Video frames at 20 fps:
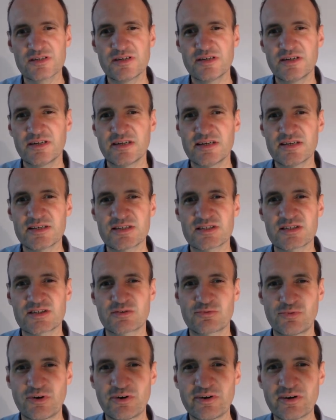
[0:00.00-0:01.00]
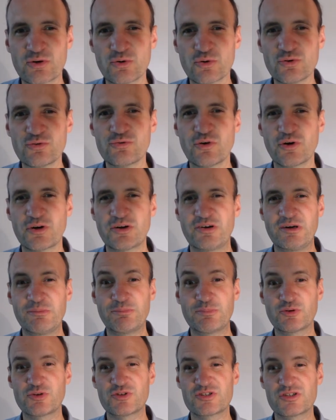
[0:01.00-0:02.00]
is very good for the
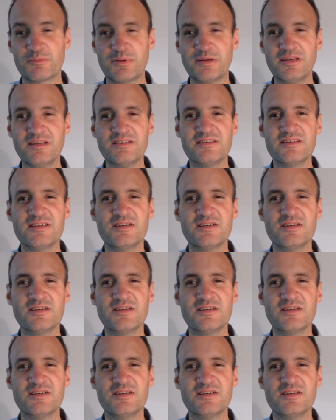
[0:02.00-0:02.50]
reproducibility